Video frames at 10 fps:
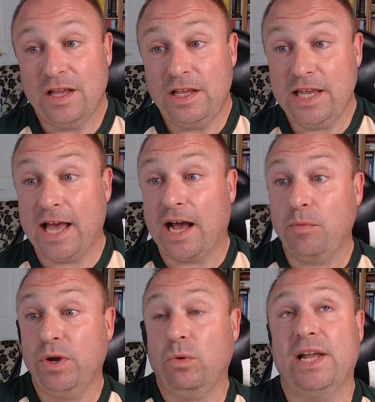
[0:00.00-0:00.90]
Yeah, and
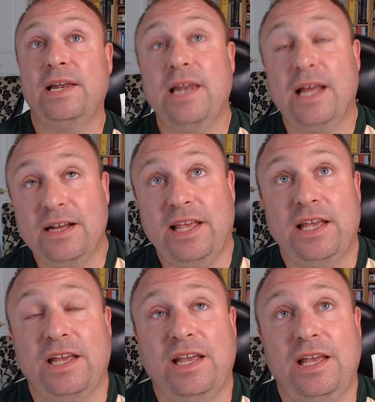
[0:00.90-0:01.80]
we're quite
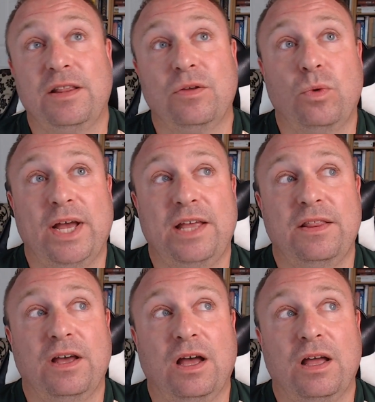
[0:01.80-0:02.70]
lucky in the way
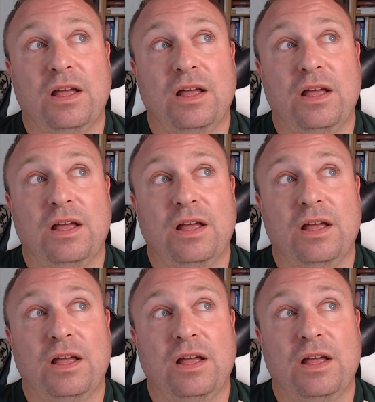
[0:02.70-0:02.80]
that